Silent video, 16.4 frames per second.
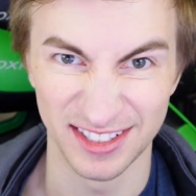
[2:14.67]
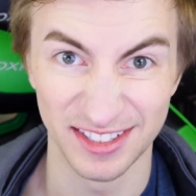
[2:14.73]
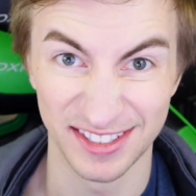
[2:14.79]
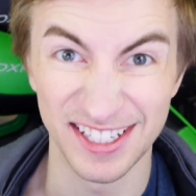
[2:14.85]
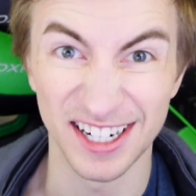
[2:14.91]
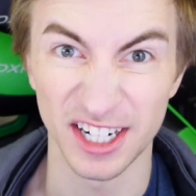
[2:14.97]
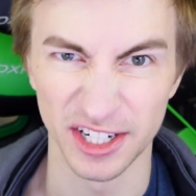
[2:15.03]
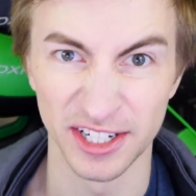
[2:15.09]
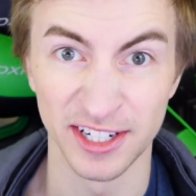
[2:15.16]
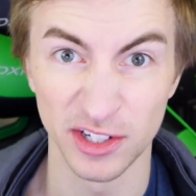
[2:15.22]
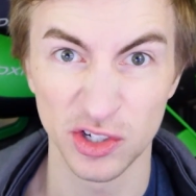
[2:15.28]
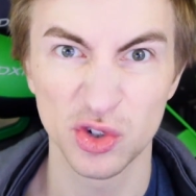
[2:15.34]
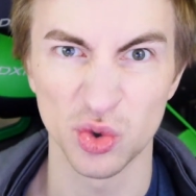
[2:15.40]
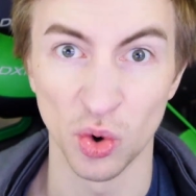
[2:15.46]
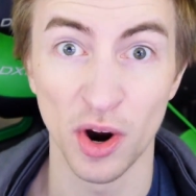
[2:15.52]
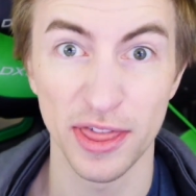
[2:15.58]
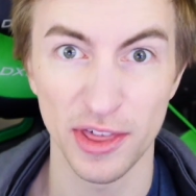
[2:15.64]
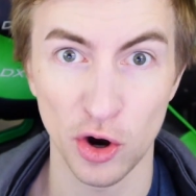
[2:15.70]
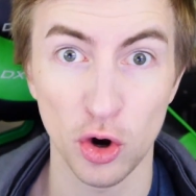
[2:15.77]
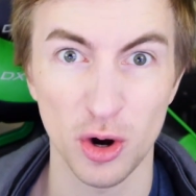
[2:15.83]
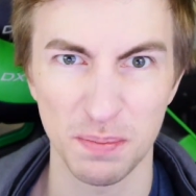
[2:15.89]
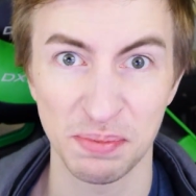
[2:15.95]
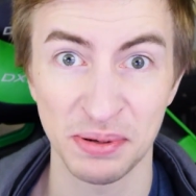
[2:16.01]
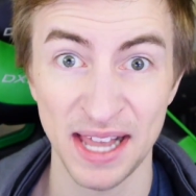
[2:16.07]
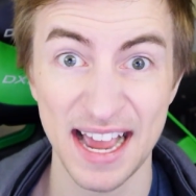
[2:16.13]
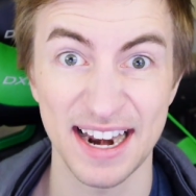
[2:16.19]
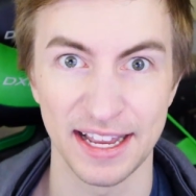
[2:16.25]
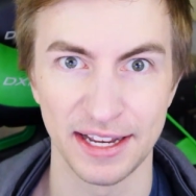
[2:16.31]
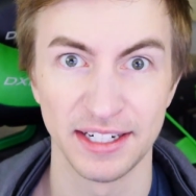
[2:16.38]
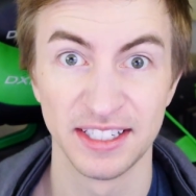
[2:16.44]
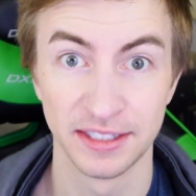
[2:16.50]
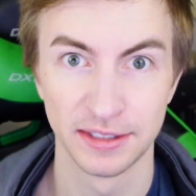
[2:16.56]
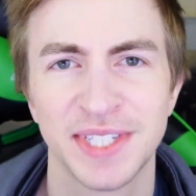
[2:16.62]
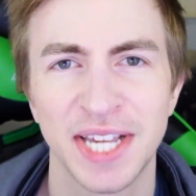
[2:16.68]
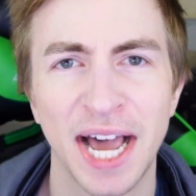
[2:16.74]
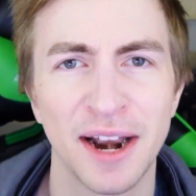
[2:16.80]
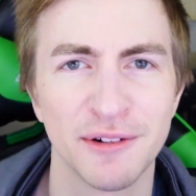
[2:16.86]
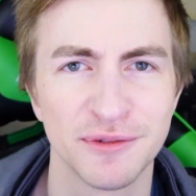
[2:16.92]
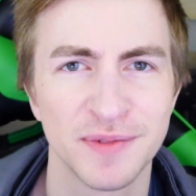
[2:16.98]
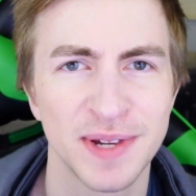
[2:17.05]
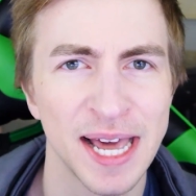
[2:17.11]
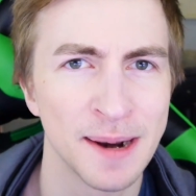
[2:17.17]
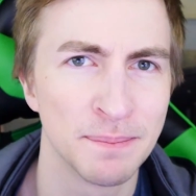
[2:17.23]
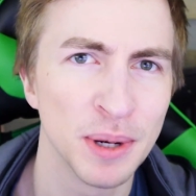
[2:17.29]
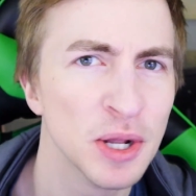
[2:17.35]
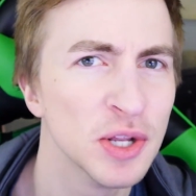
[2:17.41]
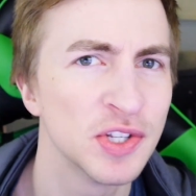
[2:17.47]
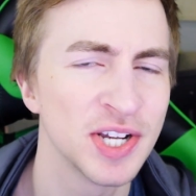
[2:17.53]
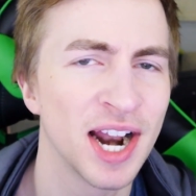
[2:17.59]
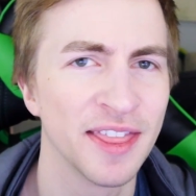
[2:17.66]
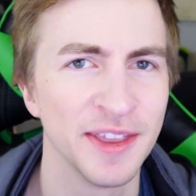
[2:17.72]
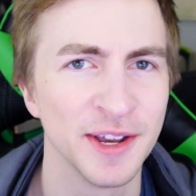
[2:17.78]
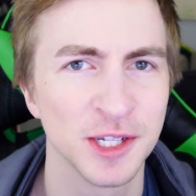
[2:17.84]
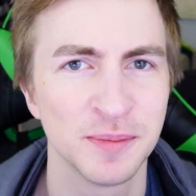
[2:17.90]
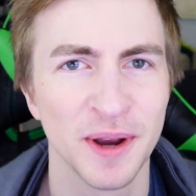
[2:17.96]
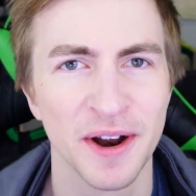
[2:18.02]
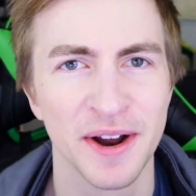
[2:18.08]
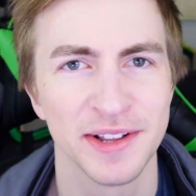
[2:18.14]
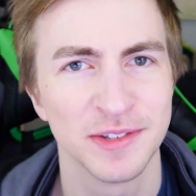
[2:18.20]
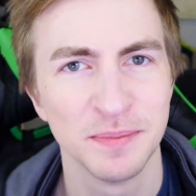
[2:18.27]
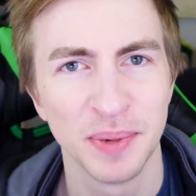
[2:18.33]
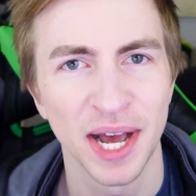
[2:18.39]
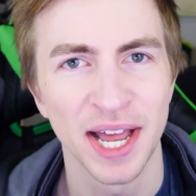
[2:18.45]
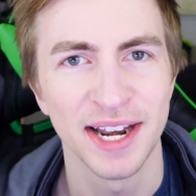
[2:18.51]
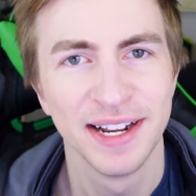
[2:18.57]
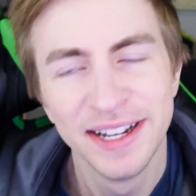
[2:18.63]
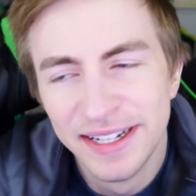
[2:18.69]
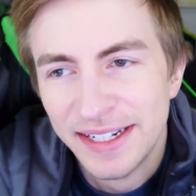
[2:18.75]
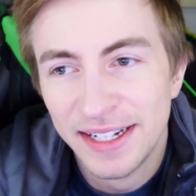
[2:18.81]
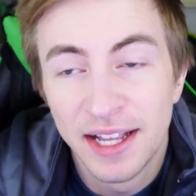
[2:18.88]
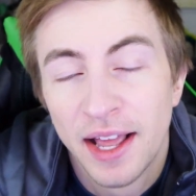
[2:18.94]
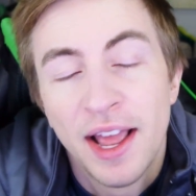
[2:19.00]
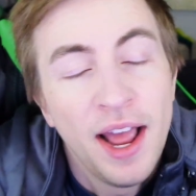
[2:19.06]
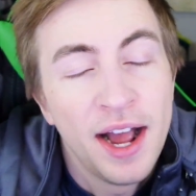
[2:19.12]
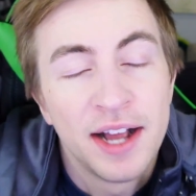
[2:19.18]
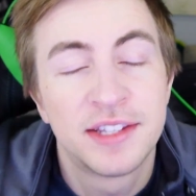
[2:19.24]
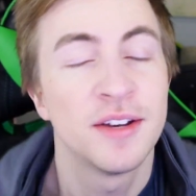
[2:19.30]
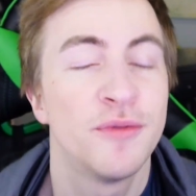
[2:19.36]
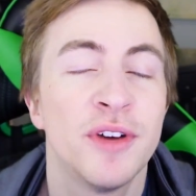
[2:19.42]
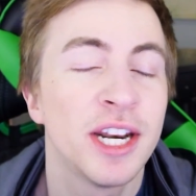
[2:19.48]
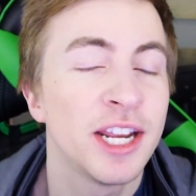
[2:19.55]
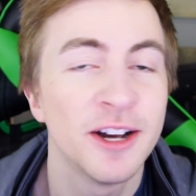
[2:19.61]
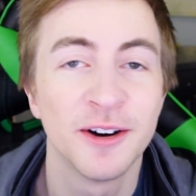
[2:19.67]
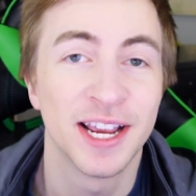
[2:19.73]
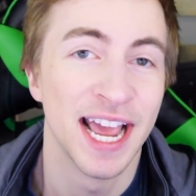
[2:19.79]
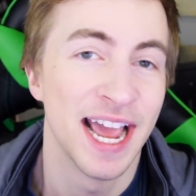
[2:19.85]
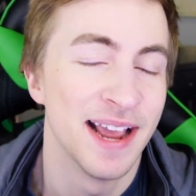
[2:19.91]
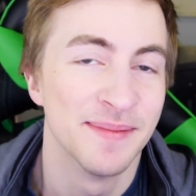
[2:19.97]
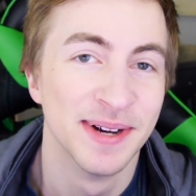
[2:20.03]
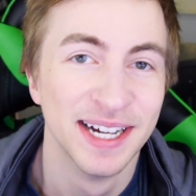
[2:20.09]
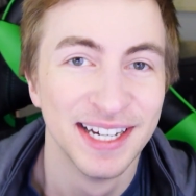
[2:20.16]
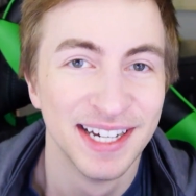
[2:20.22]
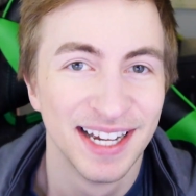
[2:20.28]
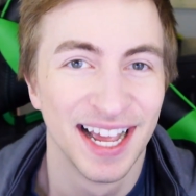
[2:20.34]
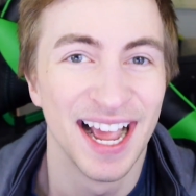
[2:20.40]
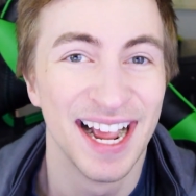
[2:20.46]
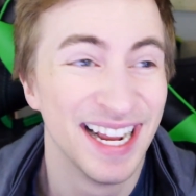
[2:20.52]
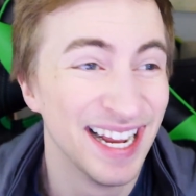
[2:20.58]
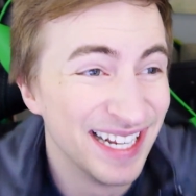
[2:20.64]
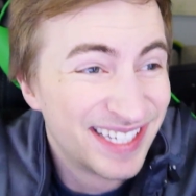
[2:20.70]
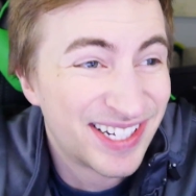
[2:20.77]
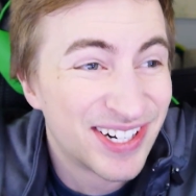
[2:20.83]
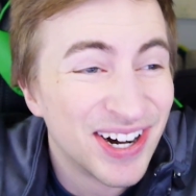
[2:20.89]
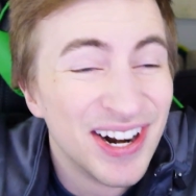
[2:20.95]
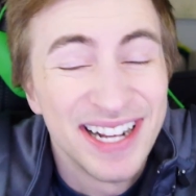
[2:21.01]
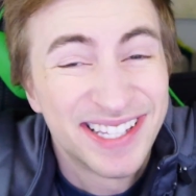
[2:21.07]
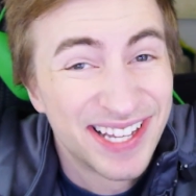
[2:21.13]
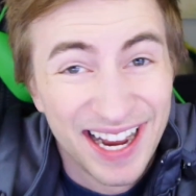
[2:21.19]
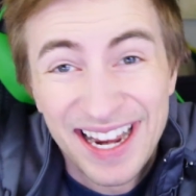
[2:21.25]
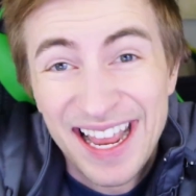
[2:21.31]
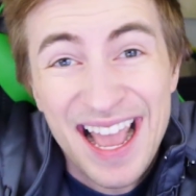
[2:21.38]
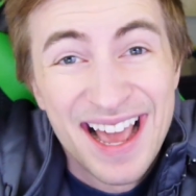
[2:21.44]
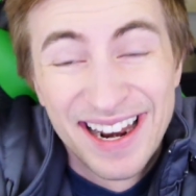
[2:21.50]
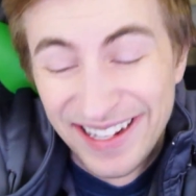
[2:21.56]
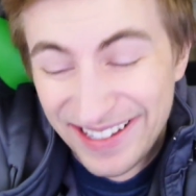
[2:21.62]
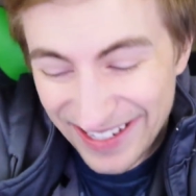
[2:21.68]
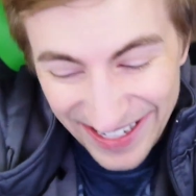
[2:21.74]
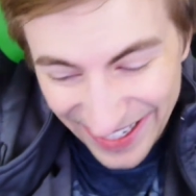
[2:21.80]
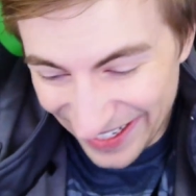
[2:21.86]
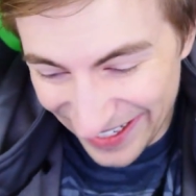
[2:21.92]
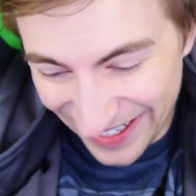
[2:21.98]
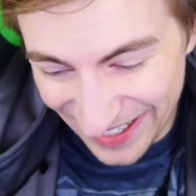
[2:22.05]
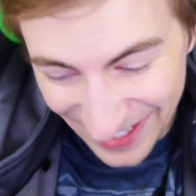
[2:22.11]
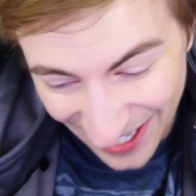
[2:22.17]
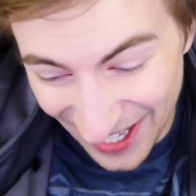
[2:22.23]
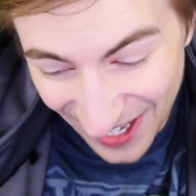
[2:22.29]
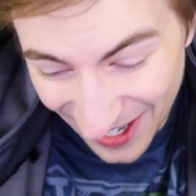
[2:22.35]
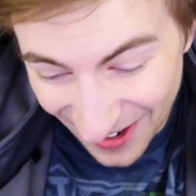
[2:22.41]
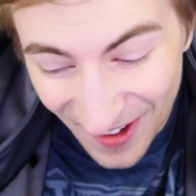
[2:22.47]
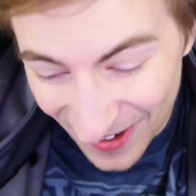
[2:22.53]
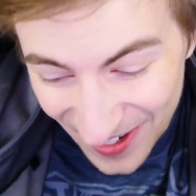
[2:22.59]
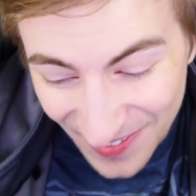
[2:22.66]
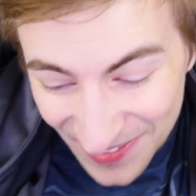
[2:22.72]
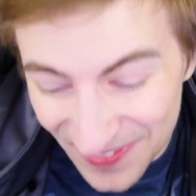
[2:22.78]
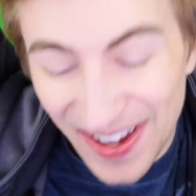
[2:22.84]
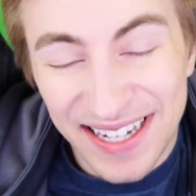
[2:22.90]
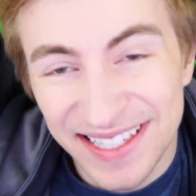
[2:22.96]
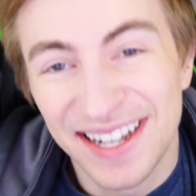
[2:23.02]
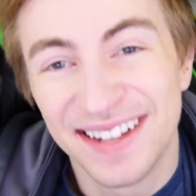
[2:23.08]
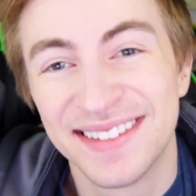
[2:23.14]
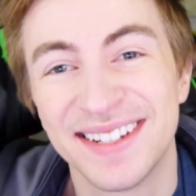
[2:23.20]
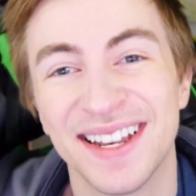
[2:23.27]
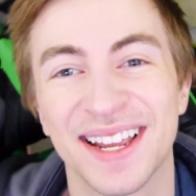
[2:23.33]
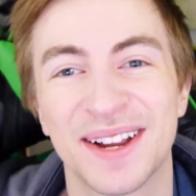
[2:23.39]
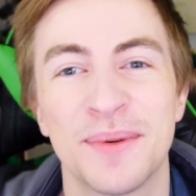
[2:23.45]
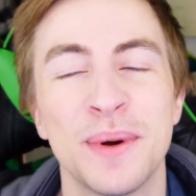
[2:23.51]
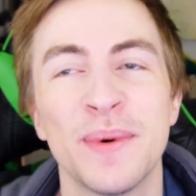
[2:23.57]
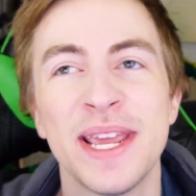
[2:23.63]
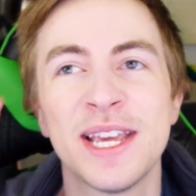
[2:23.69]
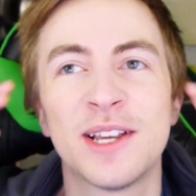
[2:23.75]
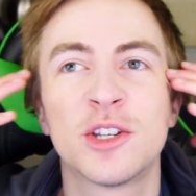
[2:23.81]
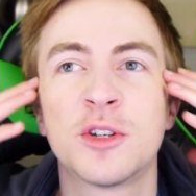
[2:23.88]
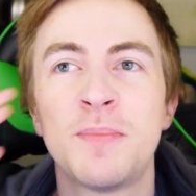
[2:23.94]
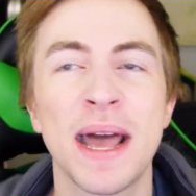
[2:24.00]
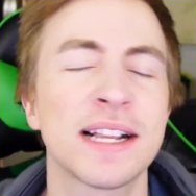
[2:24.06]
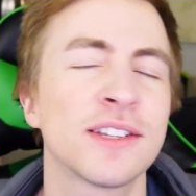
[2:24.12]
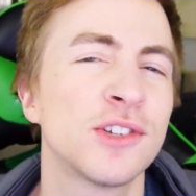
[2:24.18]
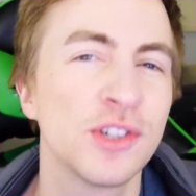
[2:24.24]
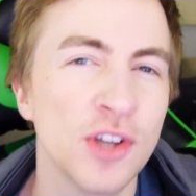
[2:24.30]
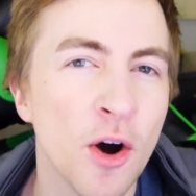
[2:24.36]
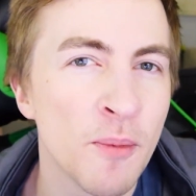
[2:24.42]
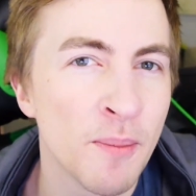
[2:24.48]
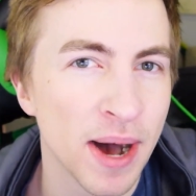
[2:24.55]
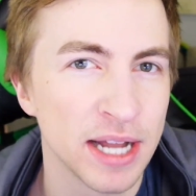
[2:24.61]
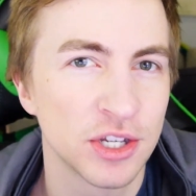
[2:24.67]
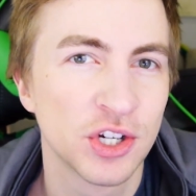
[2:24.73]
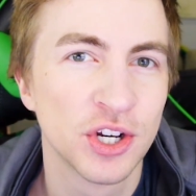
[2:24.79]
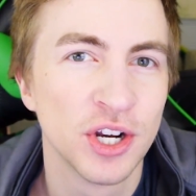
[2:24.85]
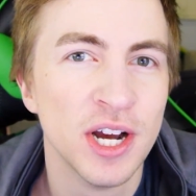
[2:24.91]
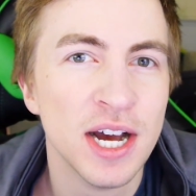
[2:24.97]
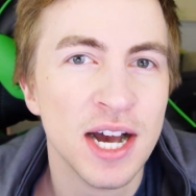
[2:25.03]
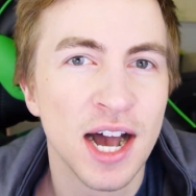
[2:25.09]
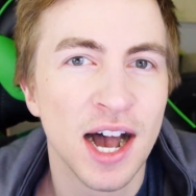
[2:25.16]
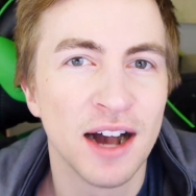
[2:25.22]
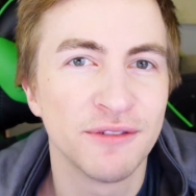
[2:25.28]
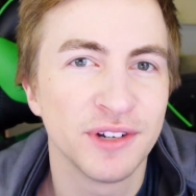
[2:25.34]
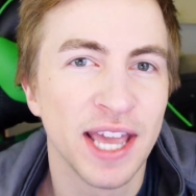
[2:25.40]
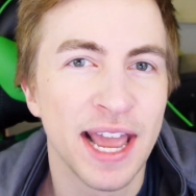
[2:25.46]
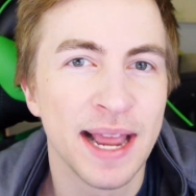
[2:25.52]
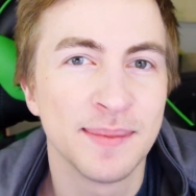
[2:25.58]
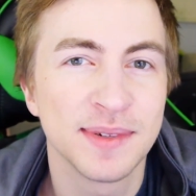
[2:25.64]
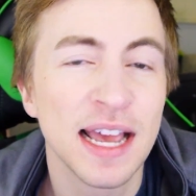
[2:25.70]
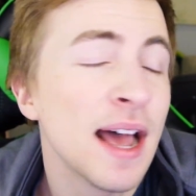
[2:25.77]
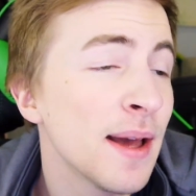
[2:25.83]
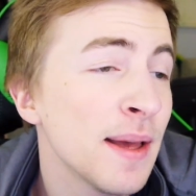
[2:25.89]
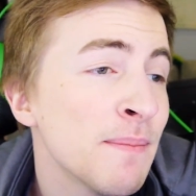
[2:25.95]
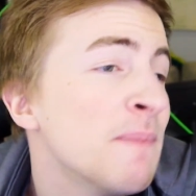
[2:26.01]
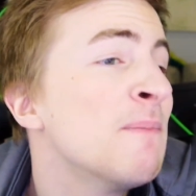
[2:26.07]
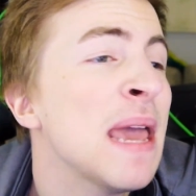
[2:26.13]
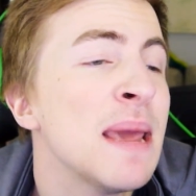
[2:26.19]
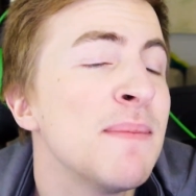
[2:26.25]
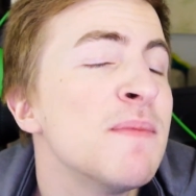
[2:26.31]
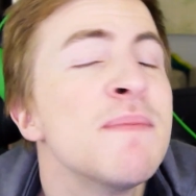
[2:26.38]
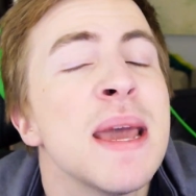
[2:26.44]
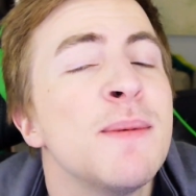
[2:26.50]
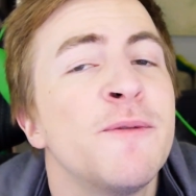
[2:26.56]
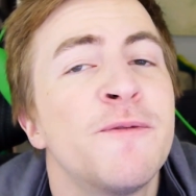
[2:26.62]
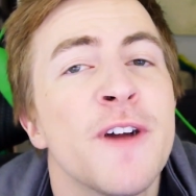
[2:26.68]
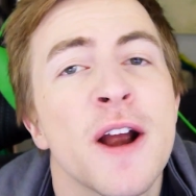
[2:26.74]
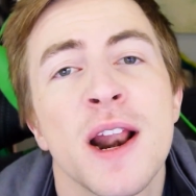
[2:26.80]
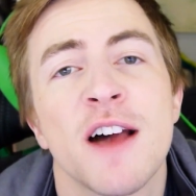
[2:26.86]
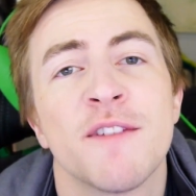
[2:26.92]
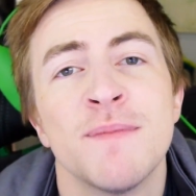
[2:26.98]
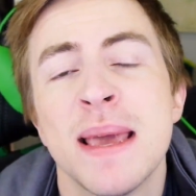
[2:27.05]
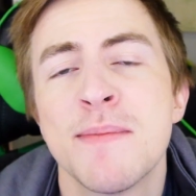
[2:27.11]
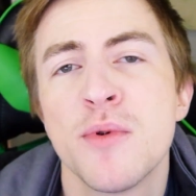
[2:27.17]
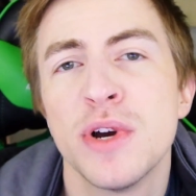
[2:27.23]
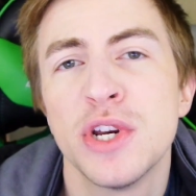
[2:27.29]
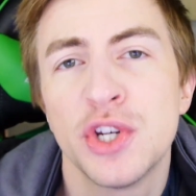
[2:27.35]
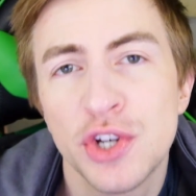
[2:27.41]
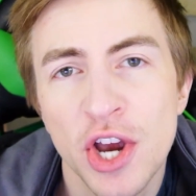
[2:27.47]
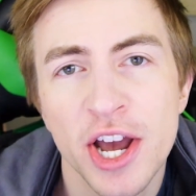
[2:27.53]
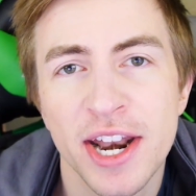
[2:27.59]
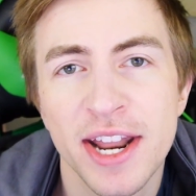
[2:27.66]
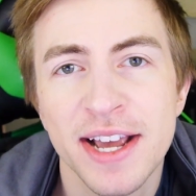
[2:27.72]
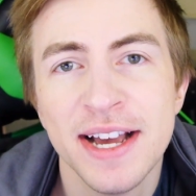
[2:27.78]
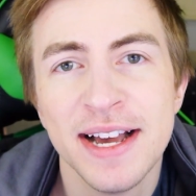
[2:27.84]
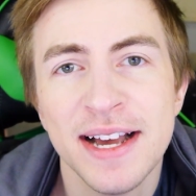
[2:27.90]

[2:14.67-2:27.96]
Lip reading: They're going to destroy the whole planet. Kind of pulls you out of the experience, but it's a video game. It all comes back down to, like, we expect so much of games. Maybe fair enough. Maybe we should.